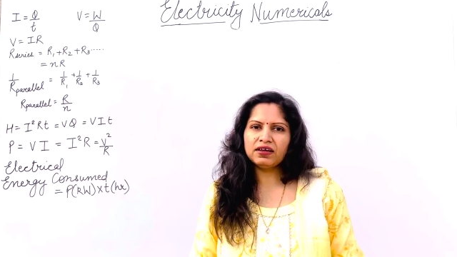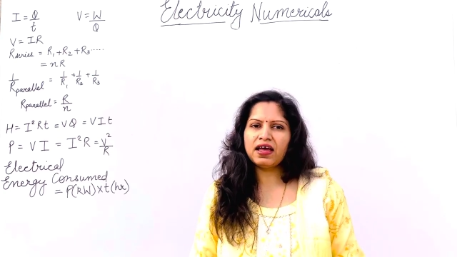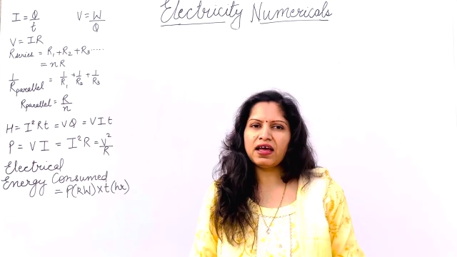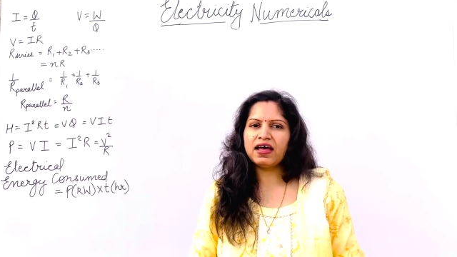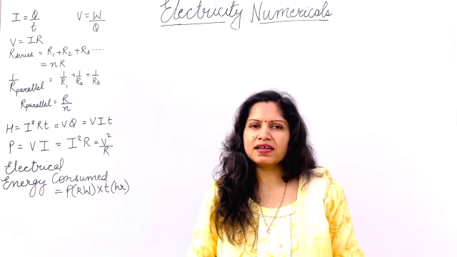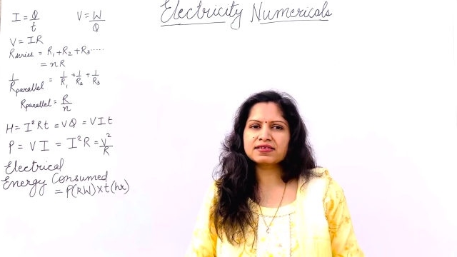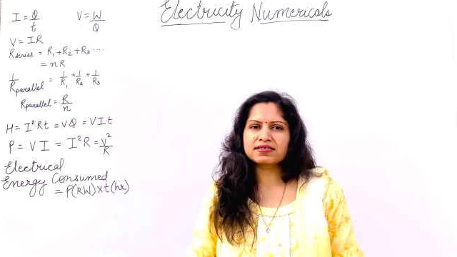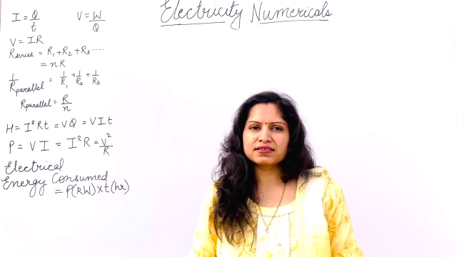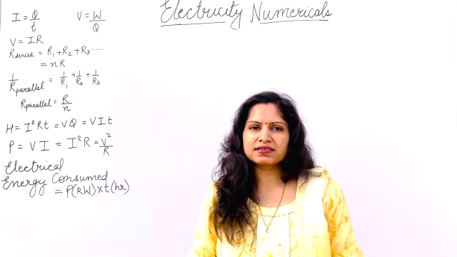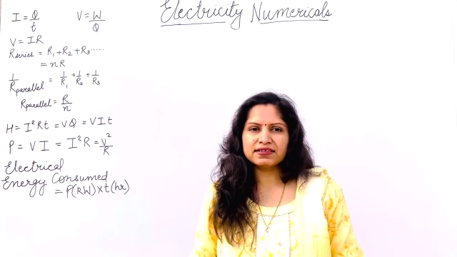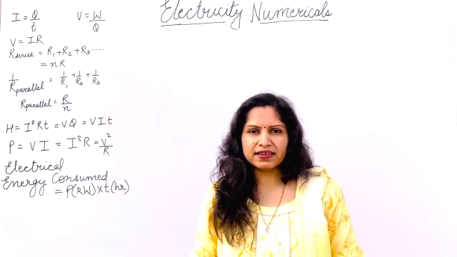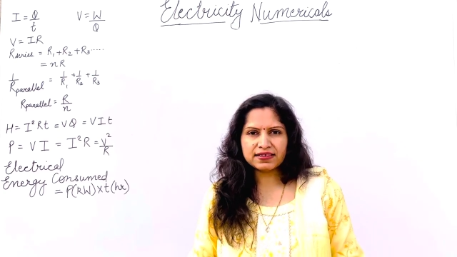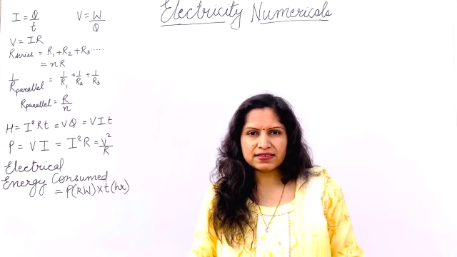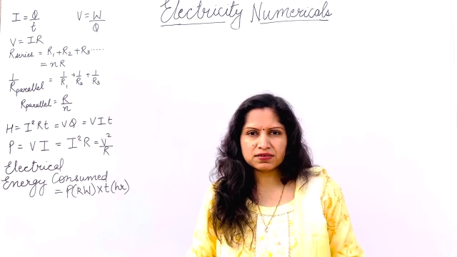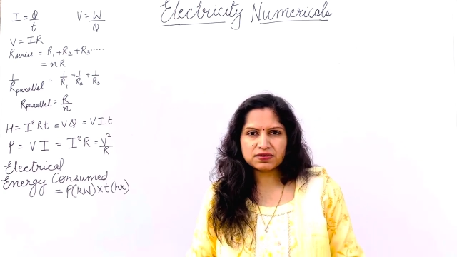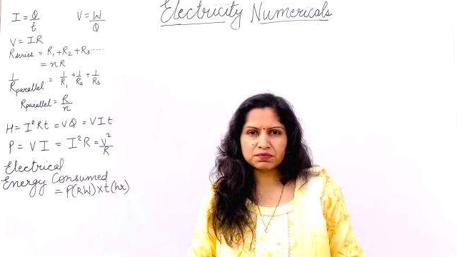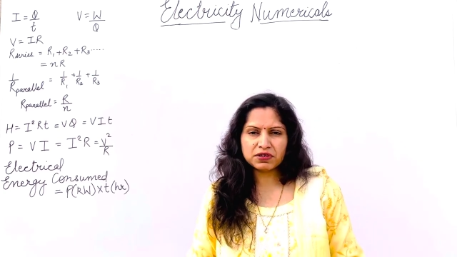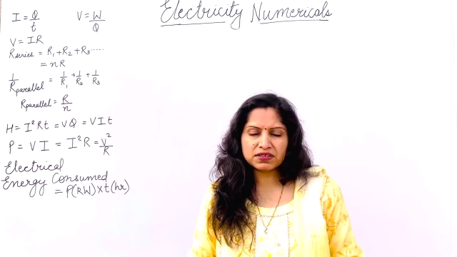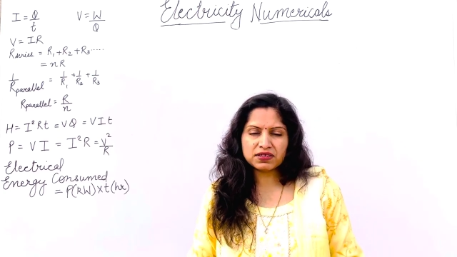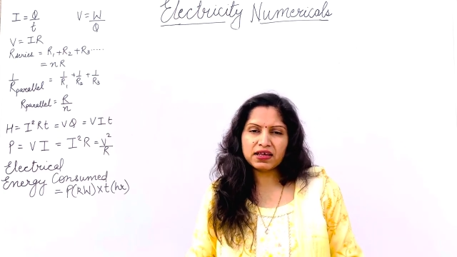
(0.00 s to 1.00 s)
as a
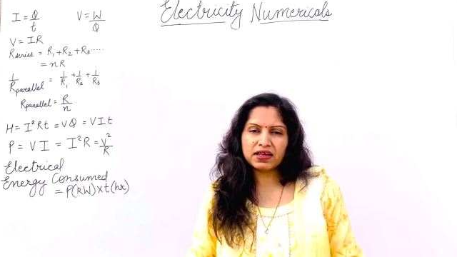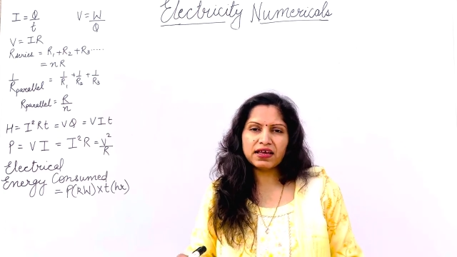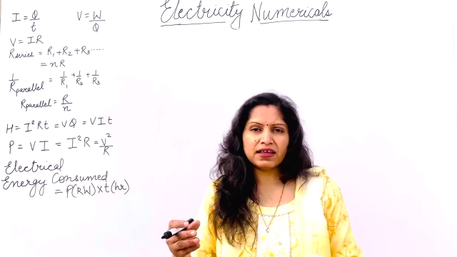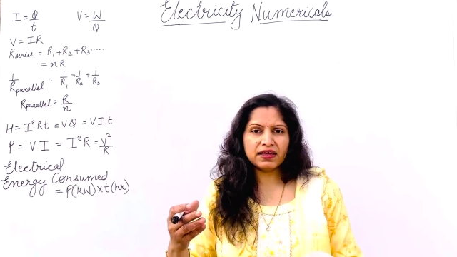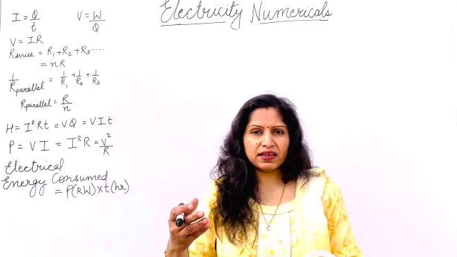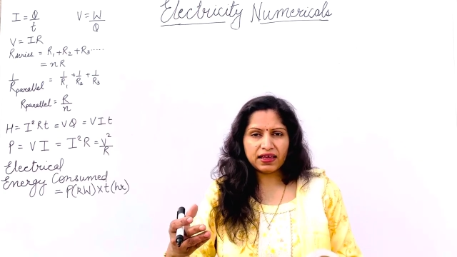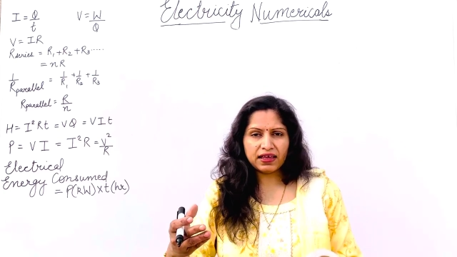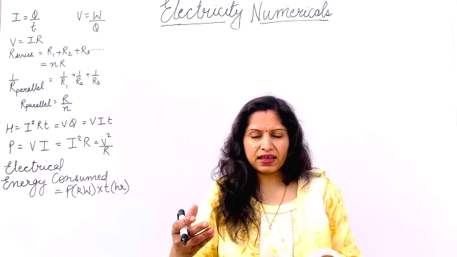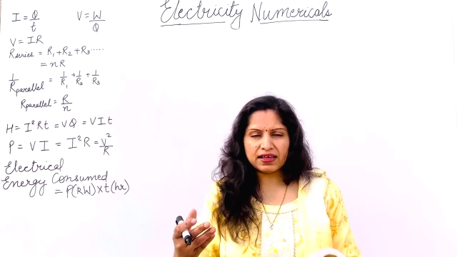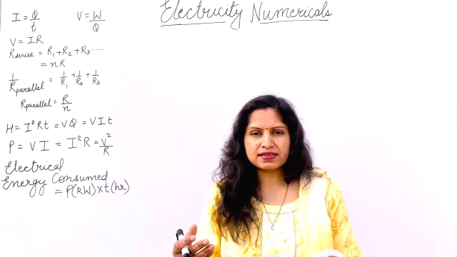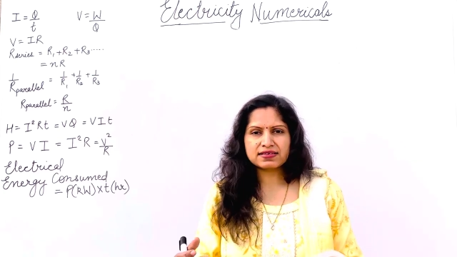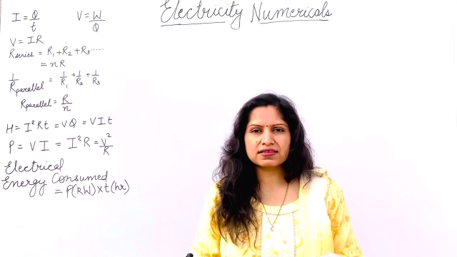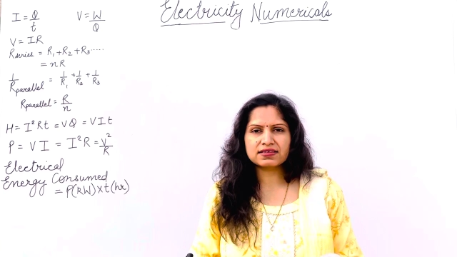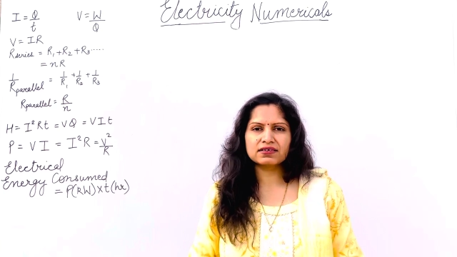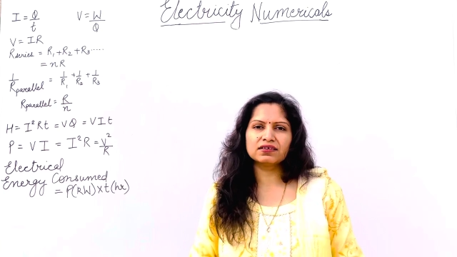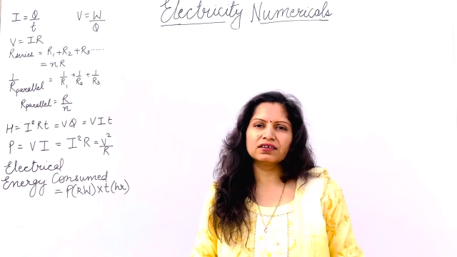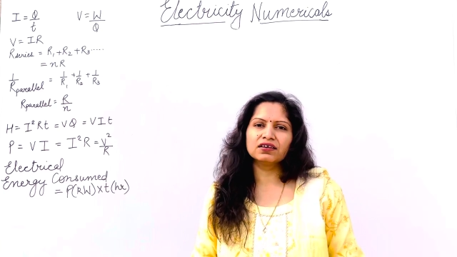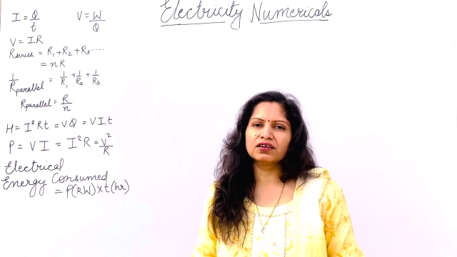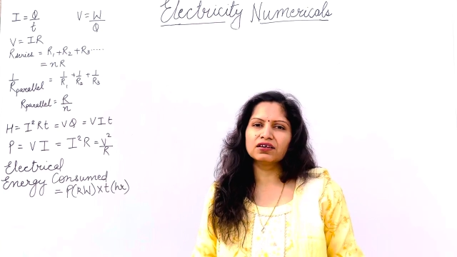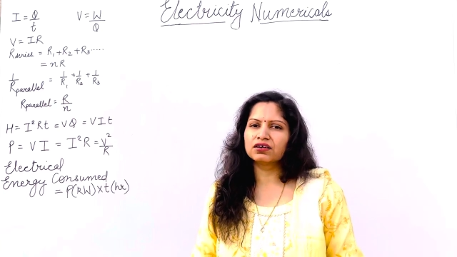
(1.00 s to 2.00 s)
text message
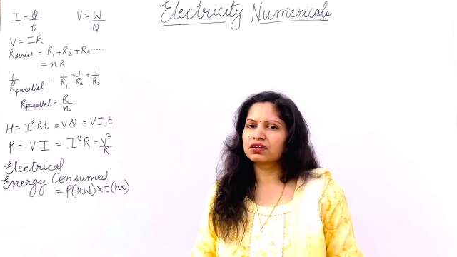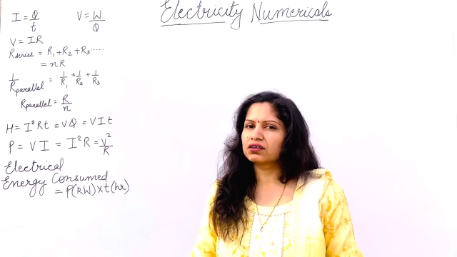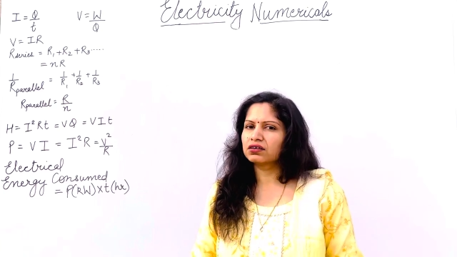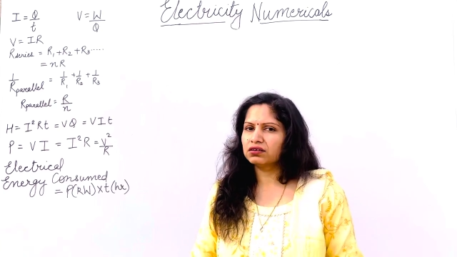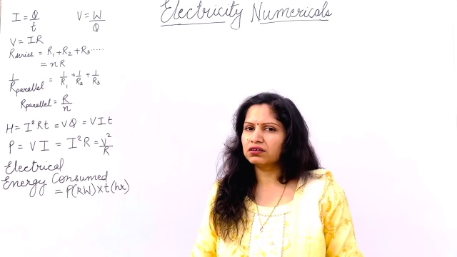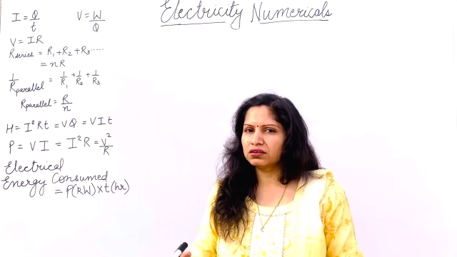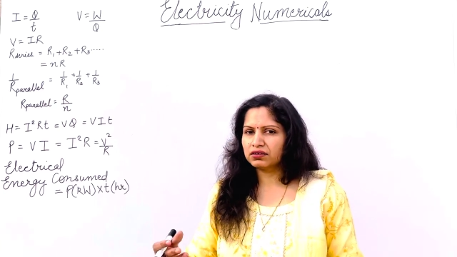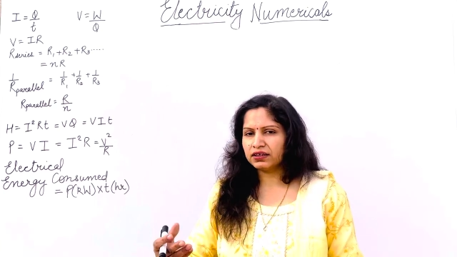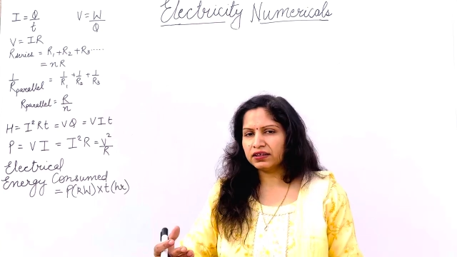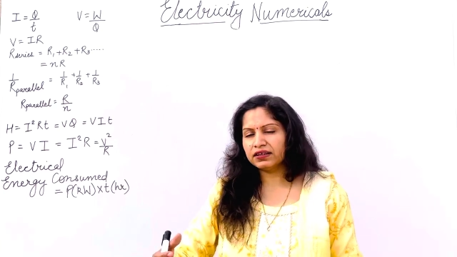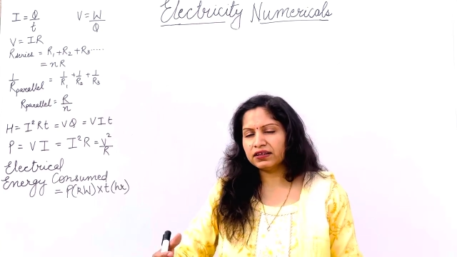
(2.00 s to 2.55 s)
in